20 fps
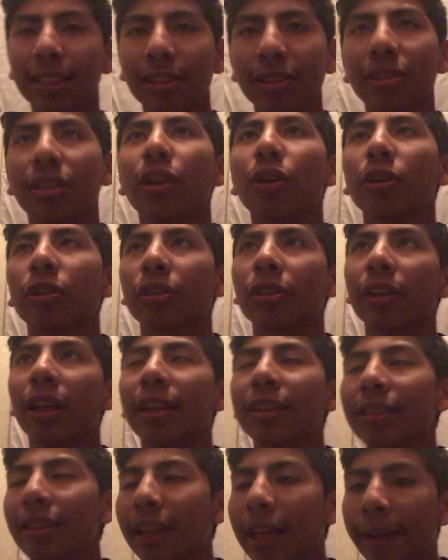He doesn't care,
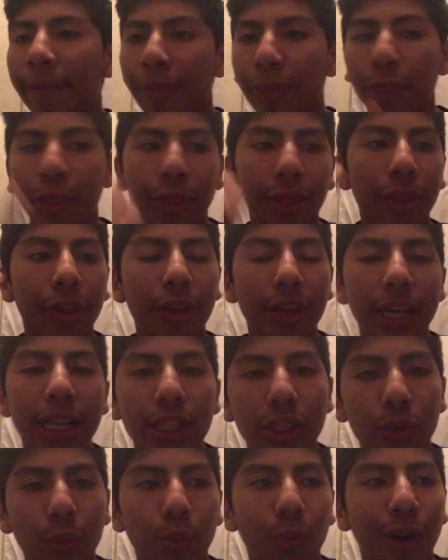like,
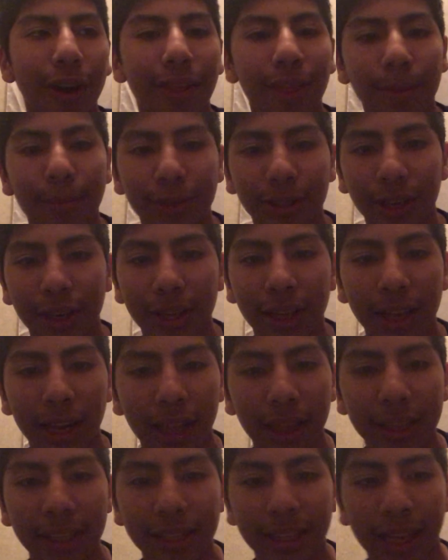each one of them is going to get
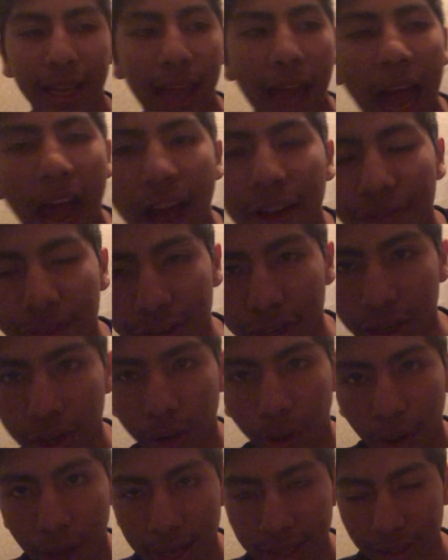at least, like, half a
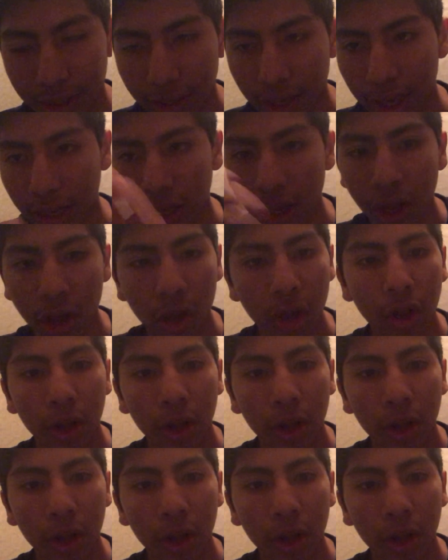kill, as in, like,